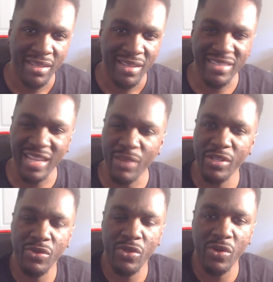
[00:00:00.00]
It's like, what are
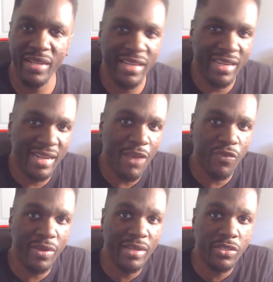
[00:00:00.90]
you doing? And I
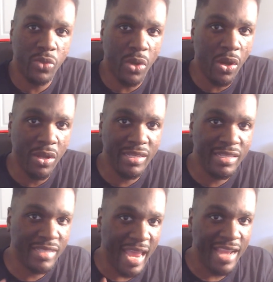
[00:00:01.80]
run into all
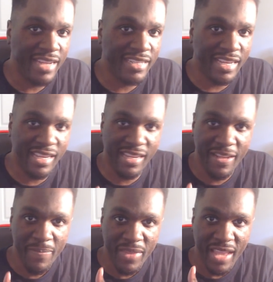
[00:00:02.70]
these
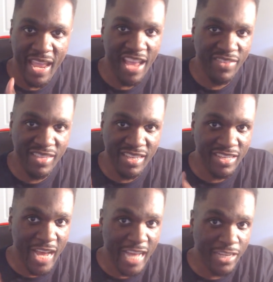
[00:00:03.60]
AJ Anthony
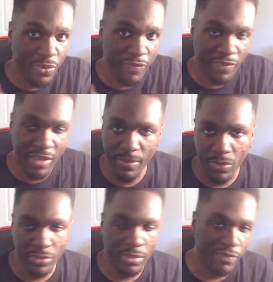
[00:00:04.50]
Joshua fans.
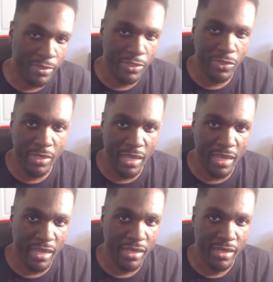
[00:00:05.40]
Most of them from the
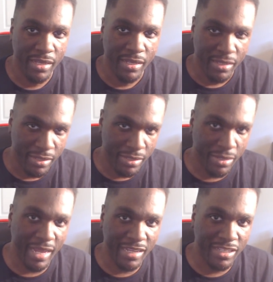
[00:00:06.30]
UK. You know,
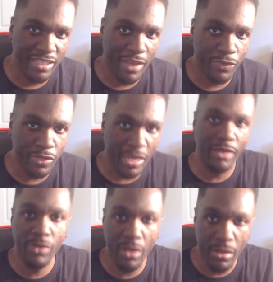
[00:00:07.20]
like yourself. You try,
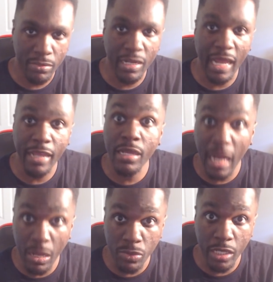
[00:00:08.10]
you know, look like you
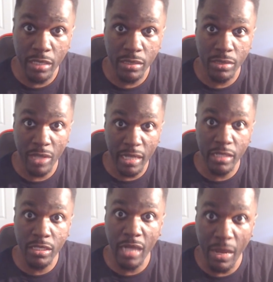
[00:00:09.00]
clout chasing. Trying to
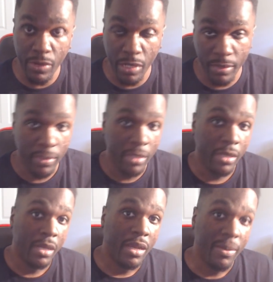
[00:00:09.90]
get your clout up.
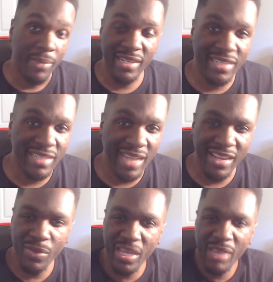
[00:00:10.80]
But it's just like,
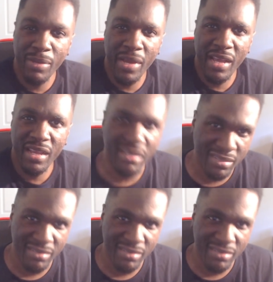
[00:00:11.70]
yo, keep it a buck.